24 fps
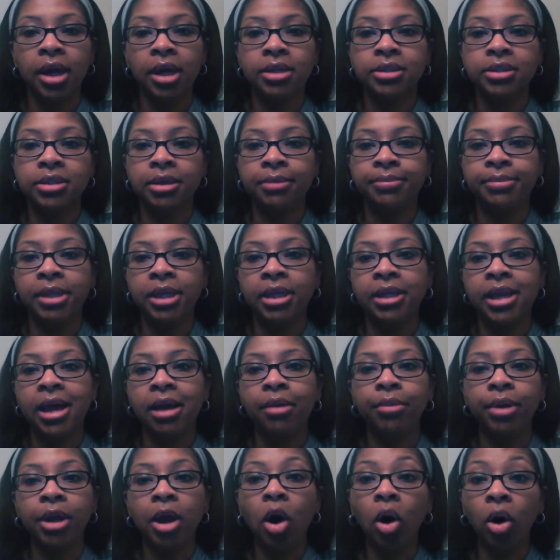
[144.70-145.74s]
It's something
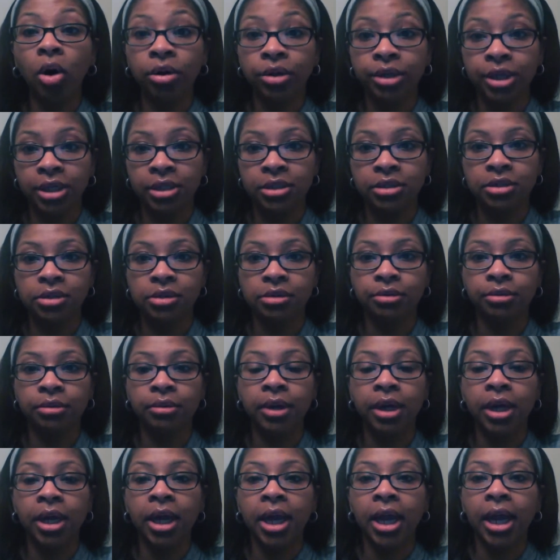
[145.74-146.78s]
that we all can
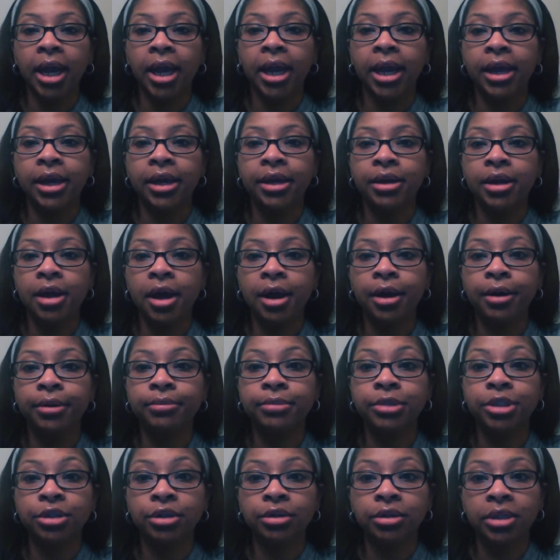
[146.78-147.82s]
do, and
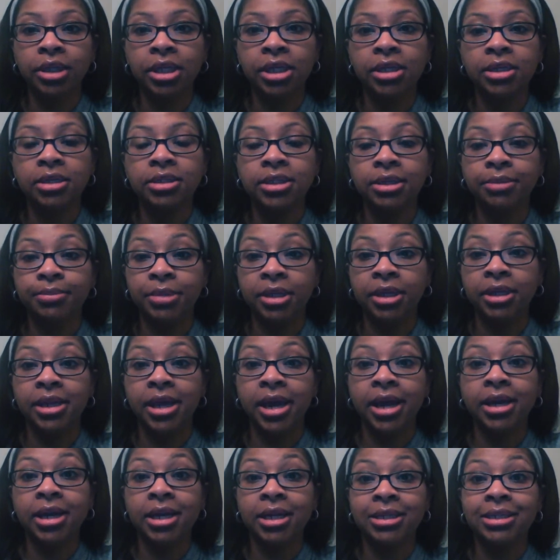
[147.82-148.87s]
certainly something
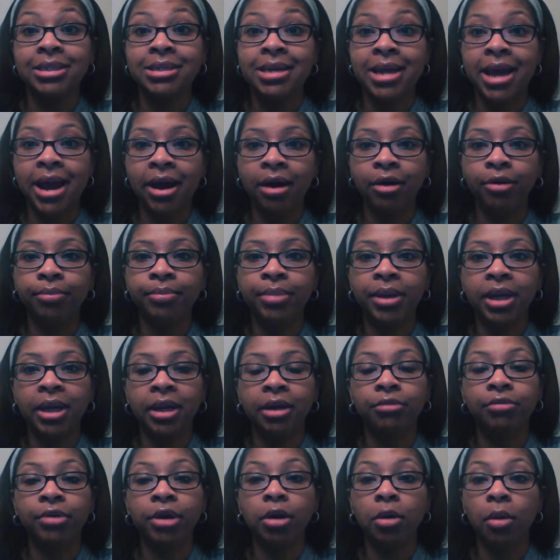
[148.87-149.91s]
that is now
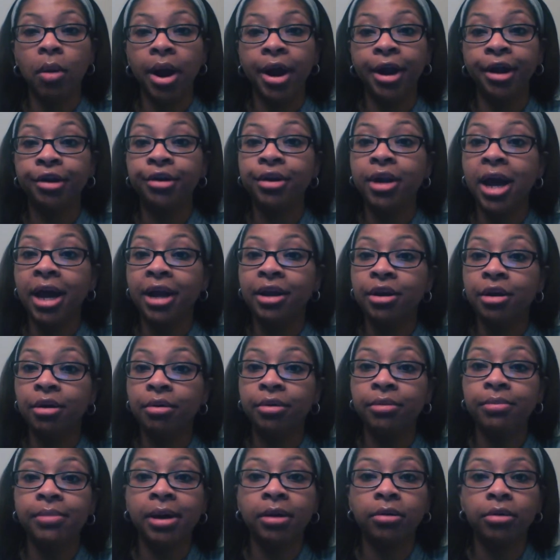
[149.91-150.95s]
being required. I
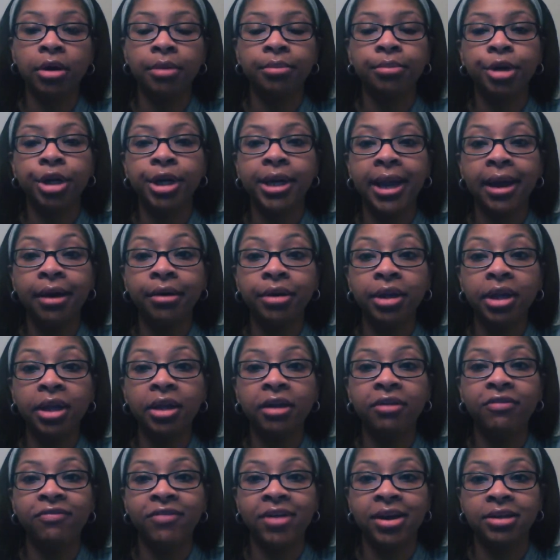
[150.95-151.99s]
know in Montgomery
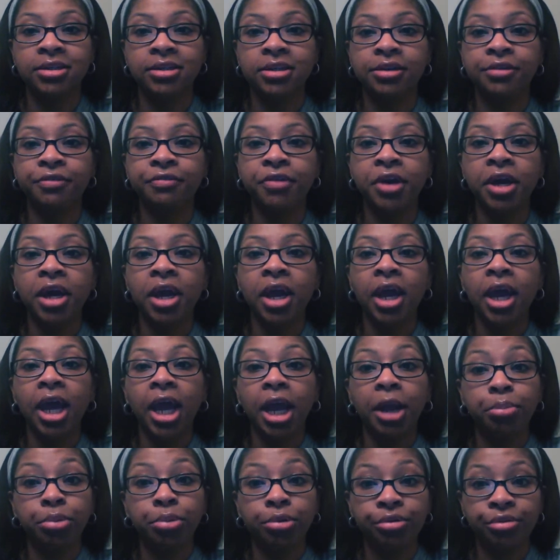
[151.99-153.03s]
County, effective
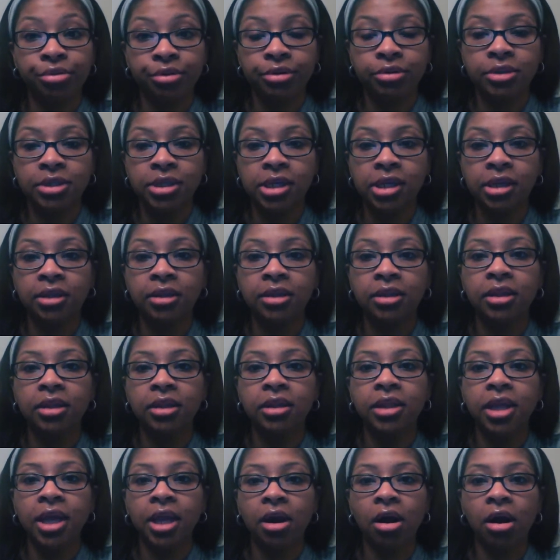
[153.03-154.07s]
April 13th,
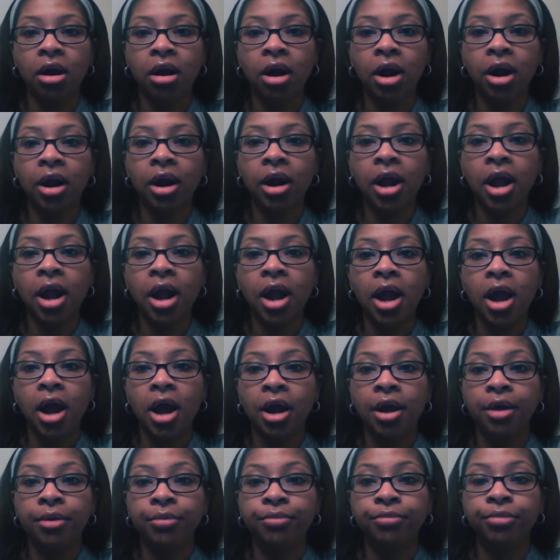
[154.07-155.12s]
they are
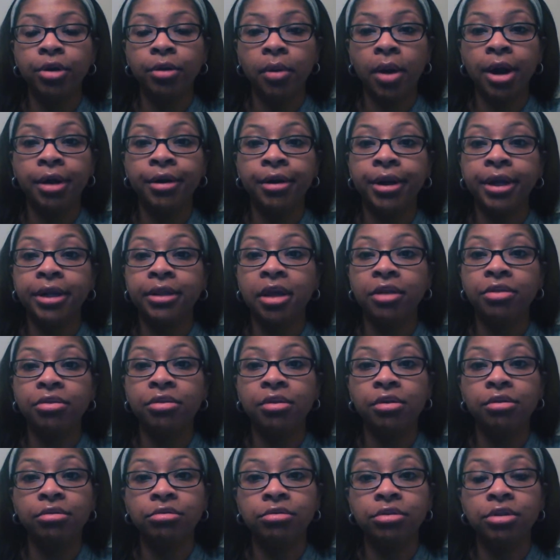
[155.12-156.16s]
requiring that
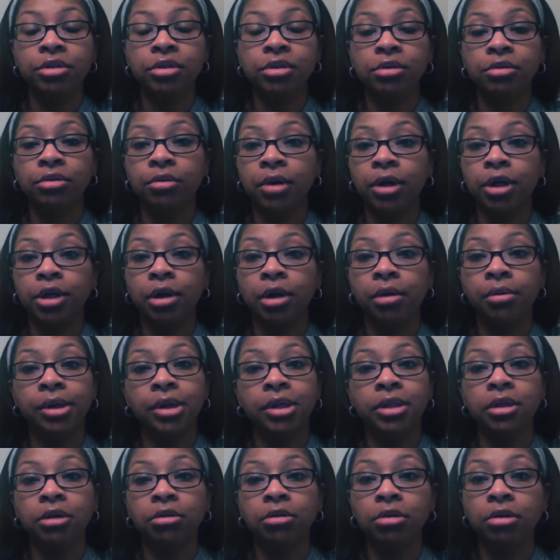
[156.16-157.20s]
those who are
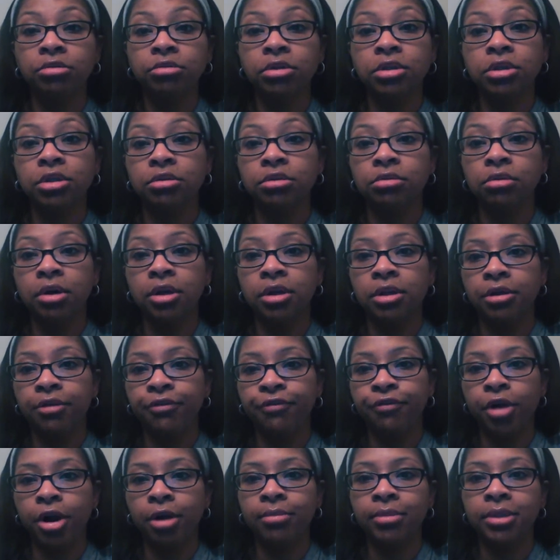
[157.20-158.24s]
going in the grocery store, the
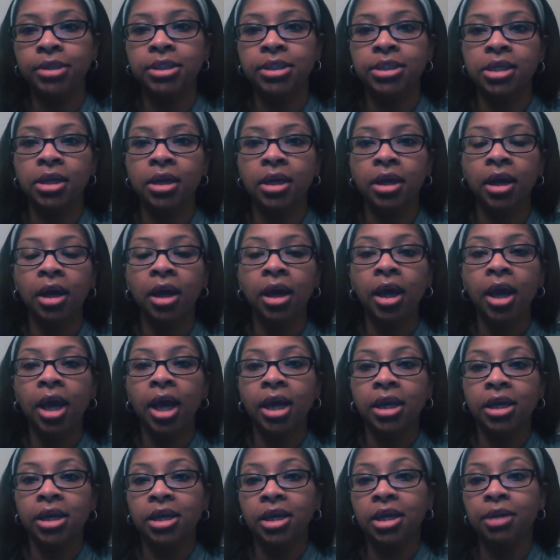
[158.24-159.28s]
pharmacy,
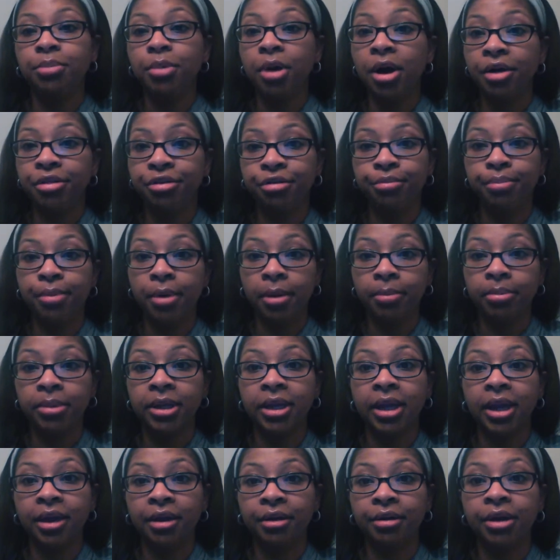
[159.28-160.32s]
and any other
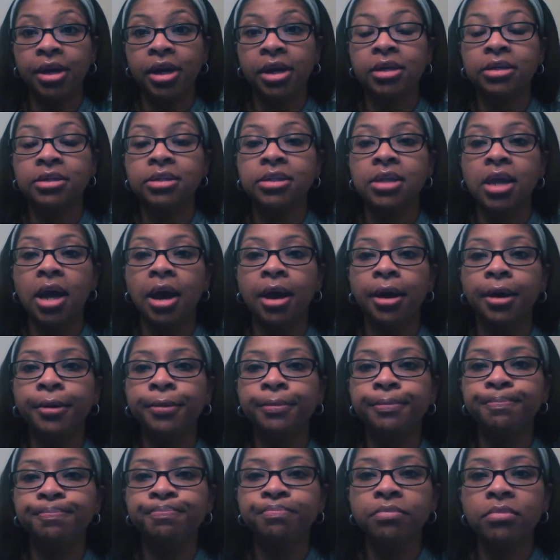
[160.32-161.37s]
public areas,
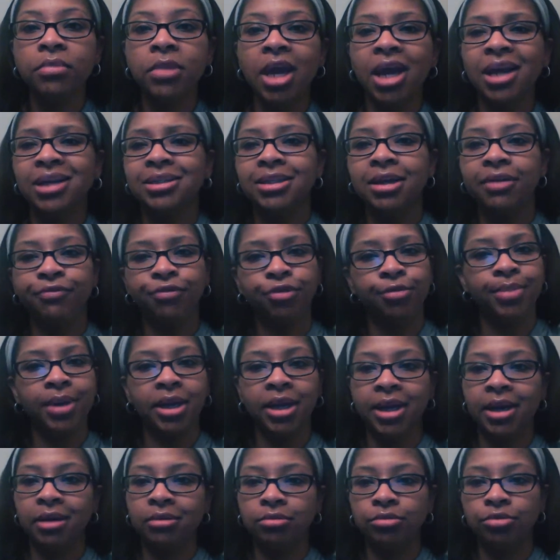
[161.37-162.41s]
except for
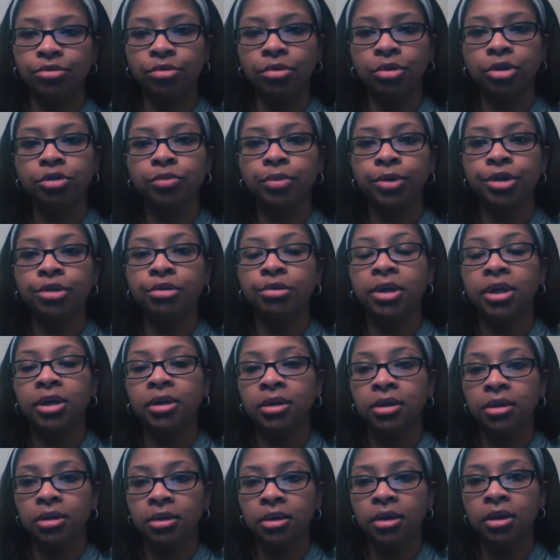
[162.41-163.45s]
being outdoors where you
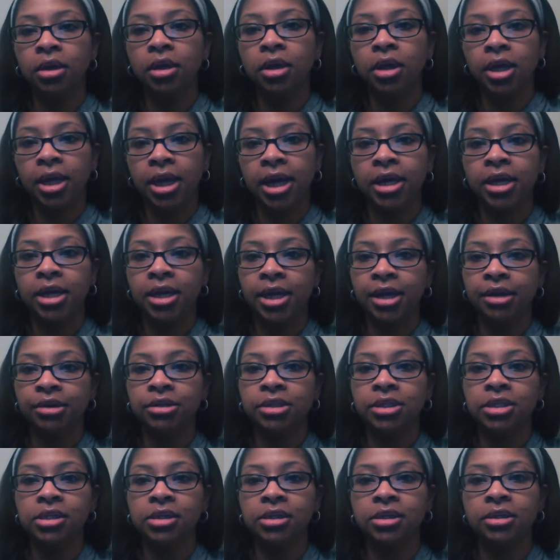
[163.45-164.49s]
can kind of
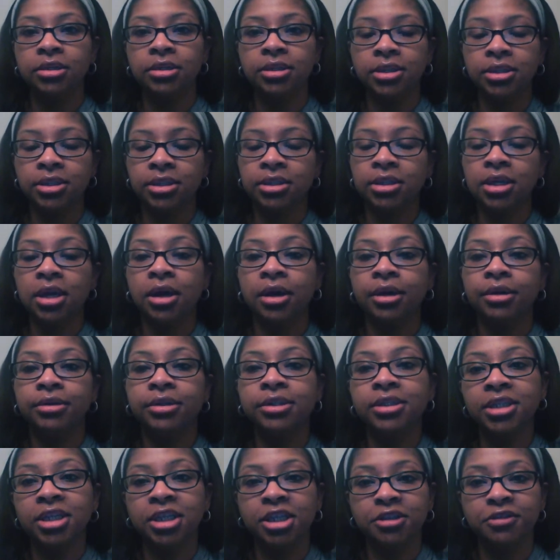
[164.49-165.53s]
guarantee
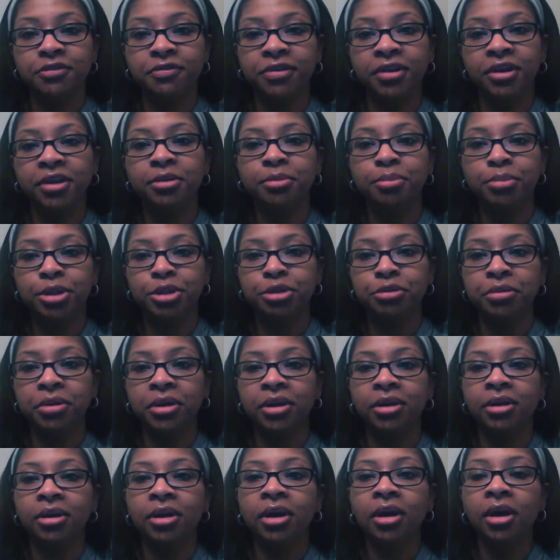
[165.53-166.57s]
6 feet
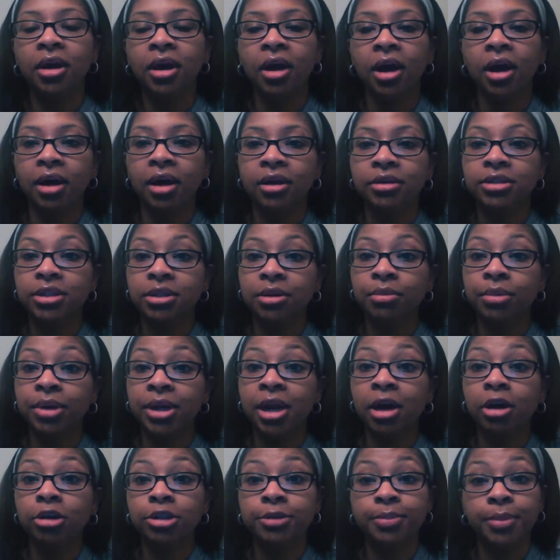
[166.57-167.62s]
between
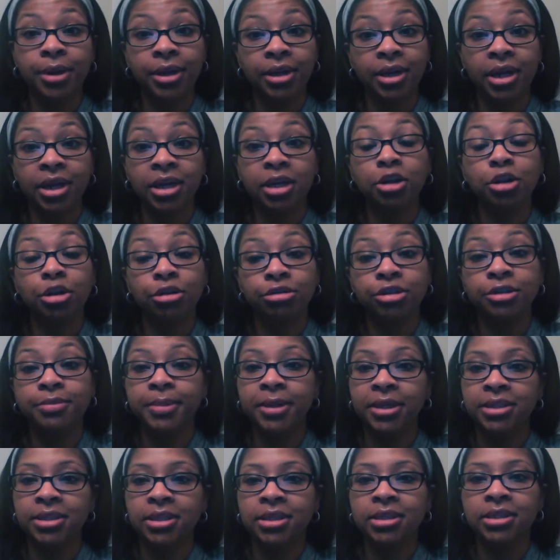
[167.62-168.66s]
someone else, but in closed
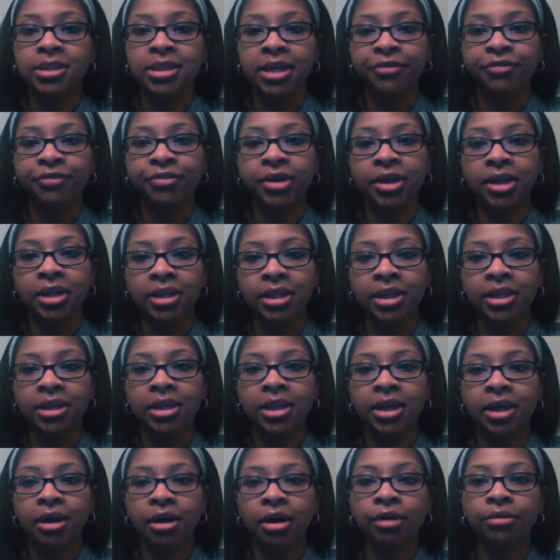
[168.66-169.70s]
spaces, definitely
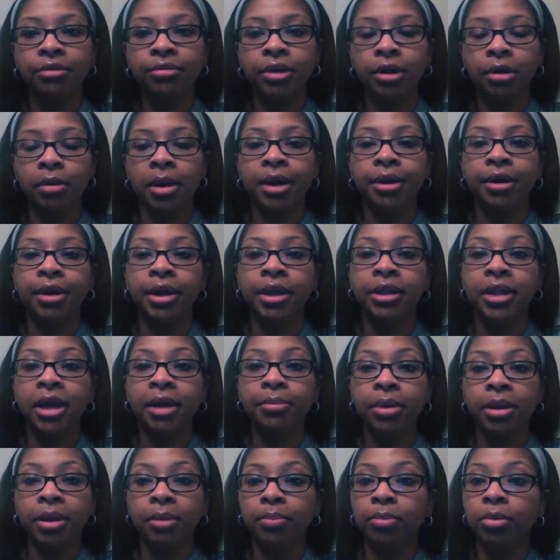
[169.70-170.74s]
they are requiring
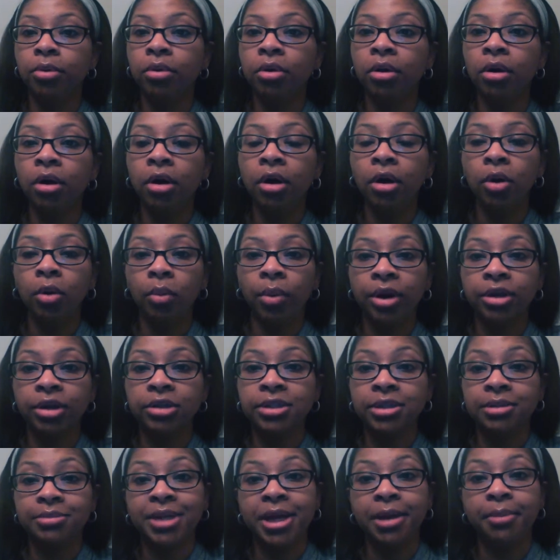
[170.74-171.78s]
that people wear
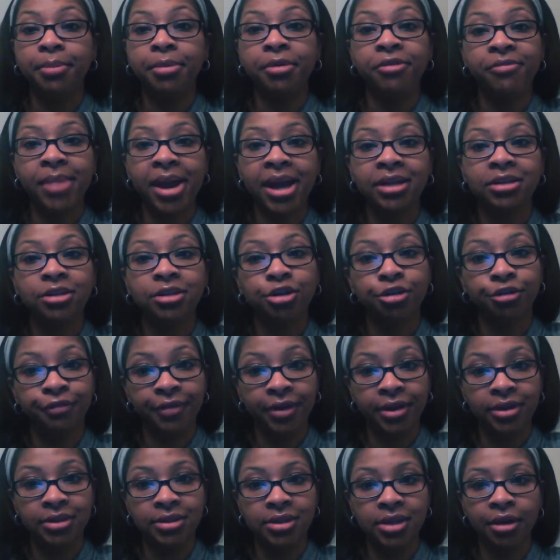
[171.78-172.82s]
some type of mask or
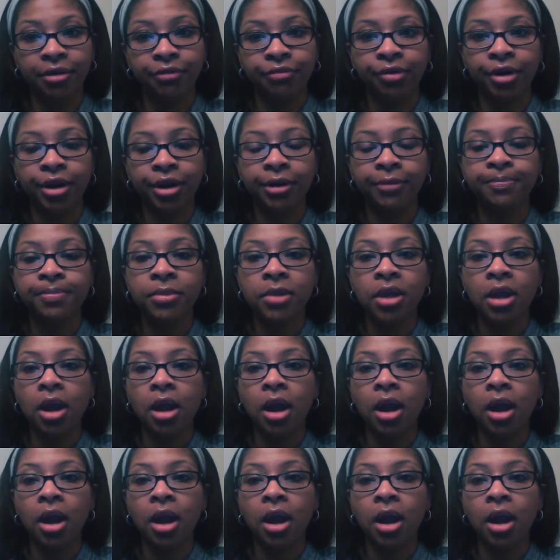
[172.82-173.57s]
face covering.